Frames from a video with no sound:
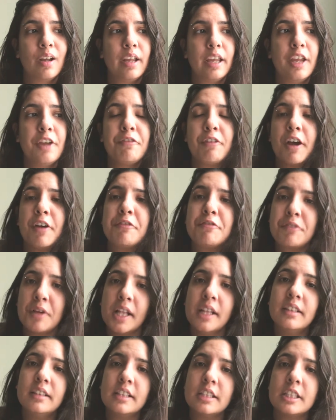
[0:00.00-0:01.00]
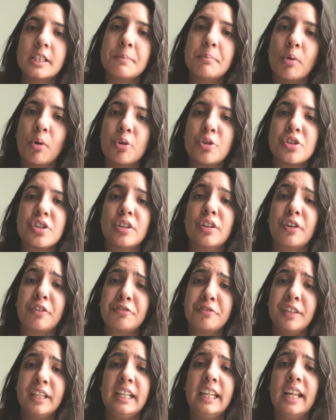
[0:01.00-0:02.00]
if I felt this emotion or
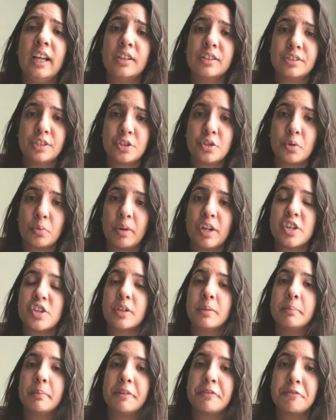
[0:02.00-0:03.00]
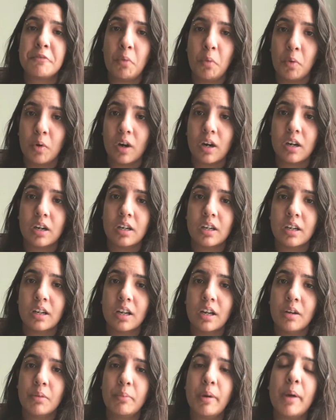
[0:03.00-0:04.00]
feeling or situation before,
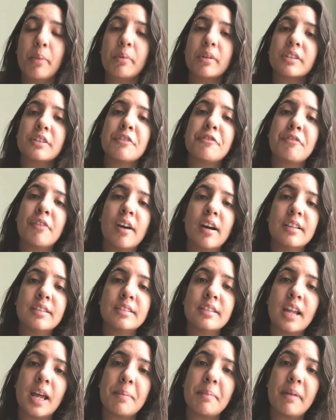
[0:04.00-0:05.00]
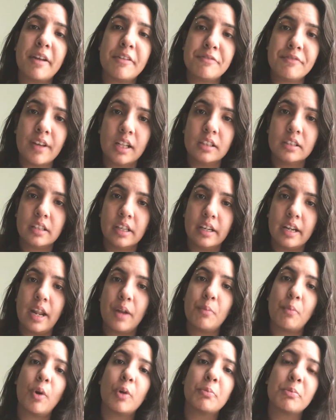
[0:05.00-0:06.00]
when was the first time I felt it
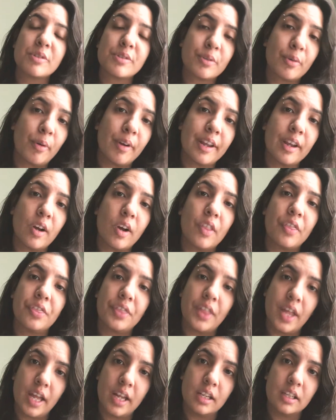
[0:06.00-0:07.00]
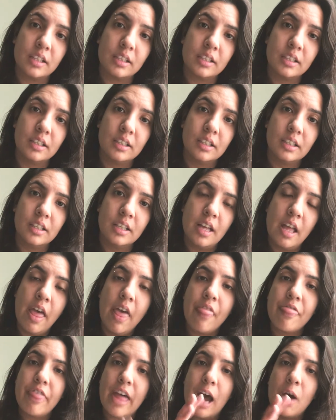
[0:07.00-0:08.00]
and what was going on then?
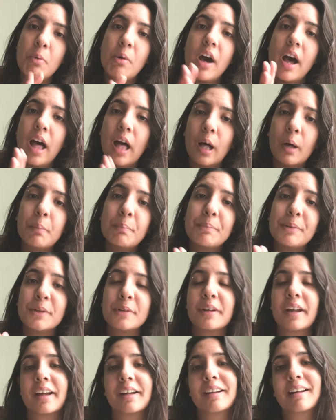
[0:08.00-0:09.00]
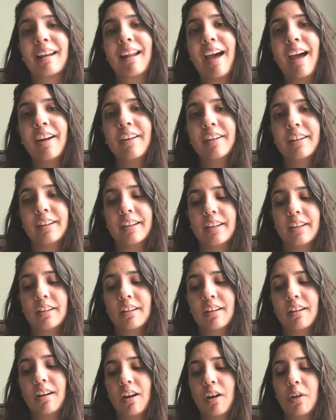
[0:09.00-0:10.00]
That will help you get clarity
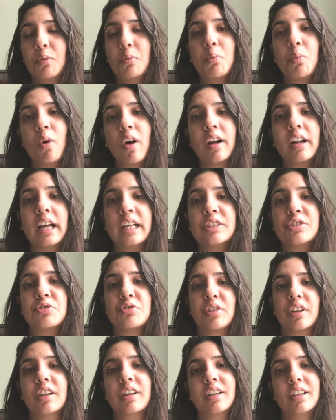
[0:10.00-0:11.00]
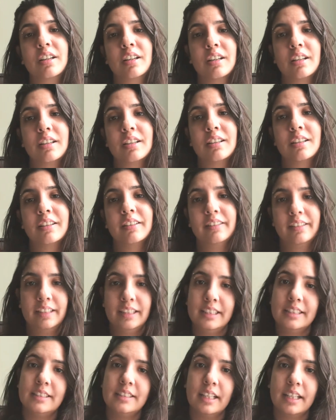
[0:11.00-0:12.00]
on what has triggered
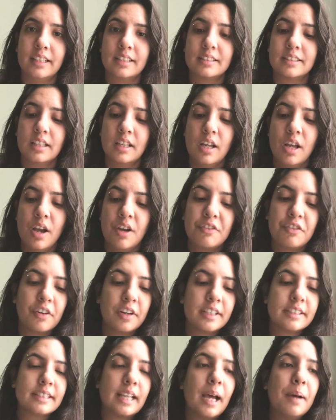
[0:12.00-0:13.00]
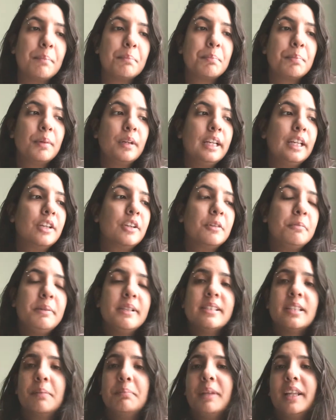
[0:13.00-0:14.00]
these things. For example, it could be
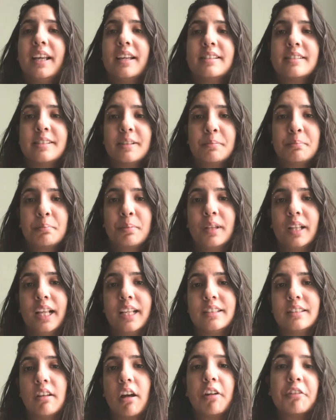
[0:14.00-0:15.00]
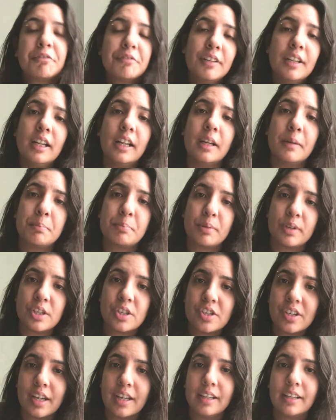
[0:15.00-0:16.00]
something as simple as not feeling
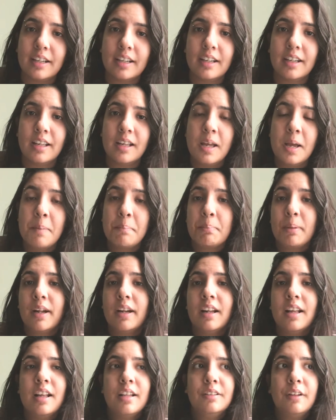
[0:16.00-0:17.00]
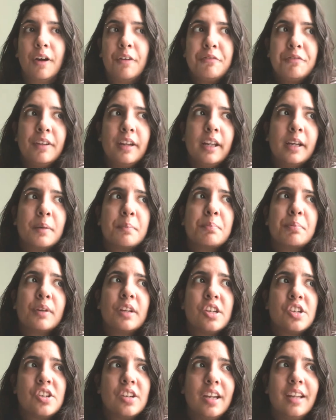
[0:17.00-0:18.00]
appreciated. But not feeling
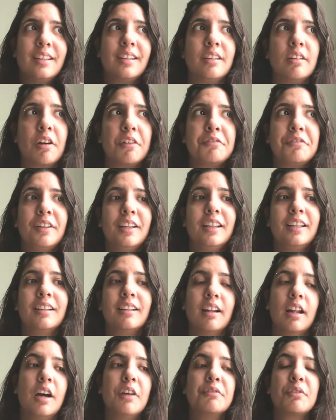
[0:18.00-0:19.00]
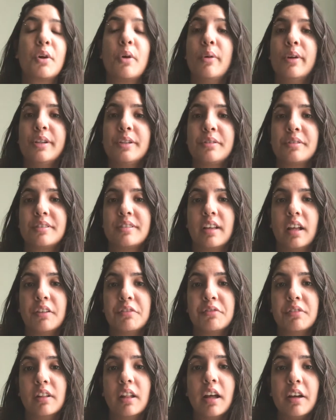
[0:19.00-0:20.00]
appreciated, not feeling loved, go into
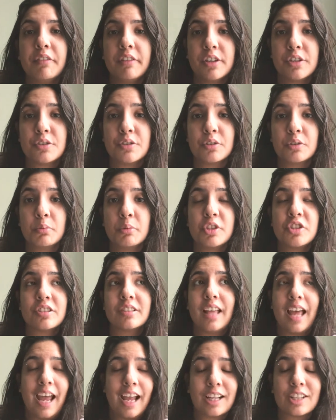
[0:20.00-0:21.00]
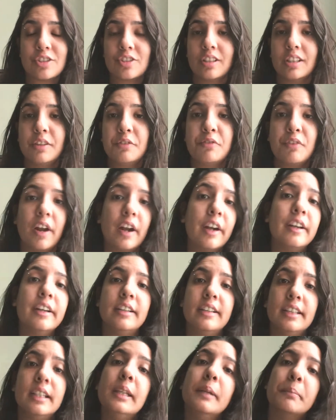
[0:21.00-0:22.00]
self-love issues, which is actually very
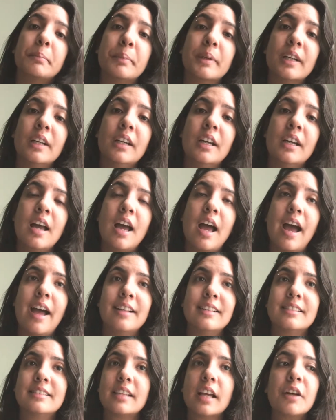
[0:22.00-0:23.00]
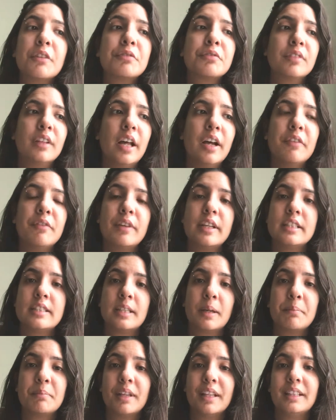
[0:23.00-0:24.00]
deep. And self-love is
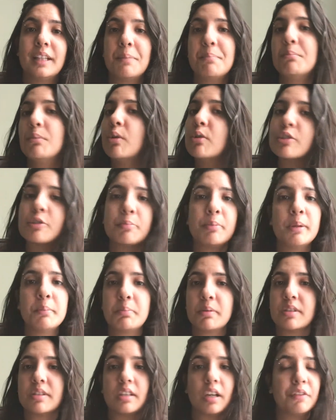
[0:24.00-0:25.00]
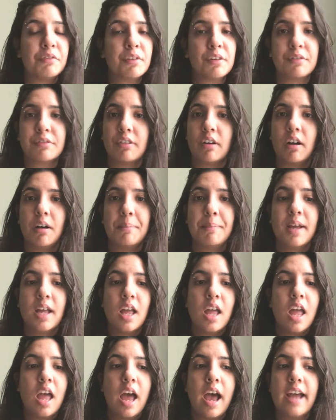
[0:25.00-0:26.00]
something that most people suffer from,
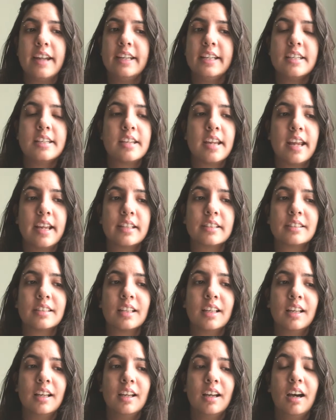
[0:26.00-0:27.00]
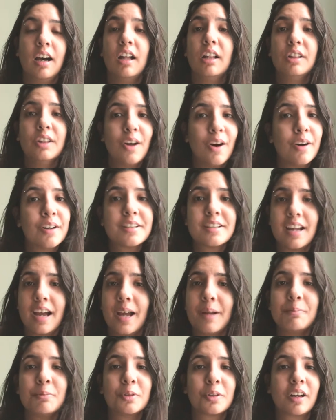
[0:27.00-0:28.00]
and it takes a long
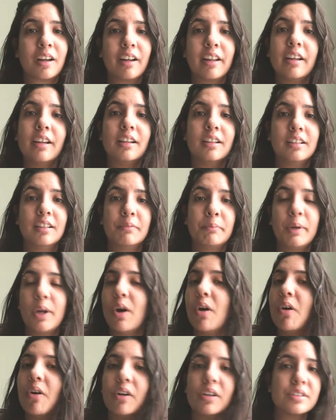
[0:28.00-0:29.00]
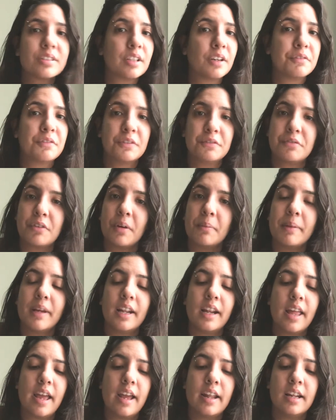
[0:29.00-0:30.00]
time to clear. We all suffer from
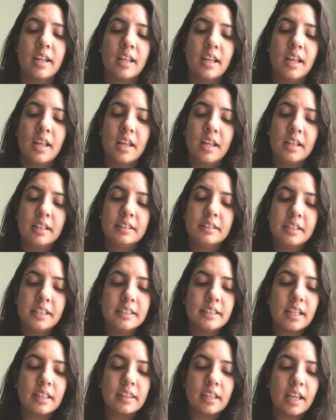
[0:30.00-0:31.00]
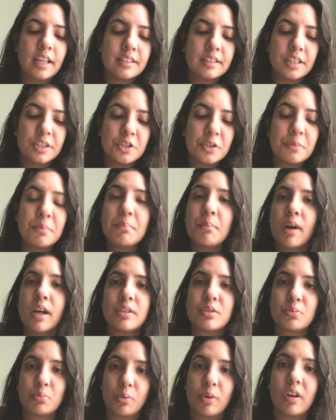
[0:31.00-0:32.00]
it. And these are things that you
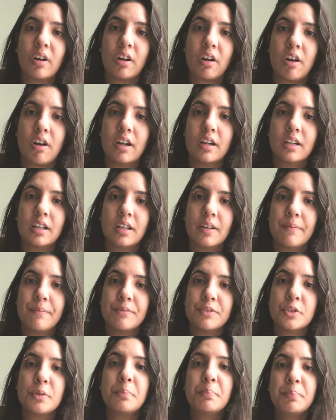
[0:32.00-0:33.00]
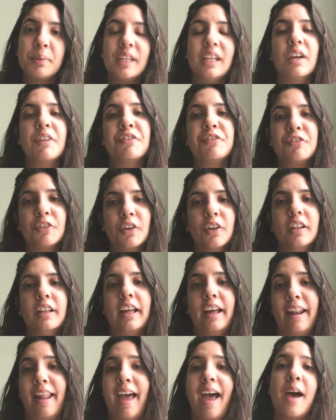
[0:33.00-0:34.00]
must work on to be a full
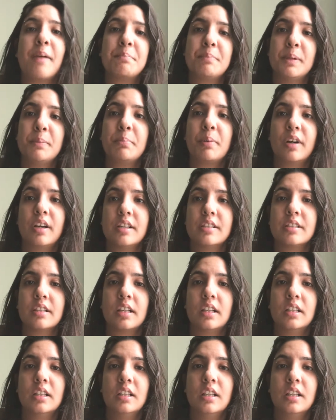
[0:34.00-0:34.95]
and happy person.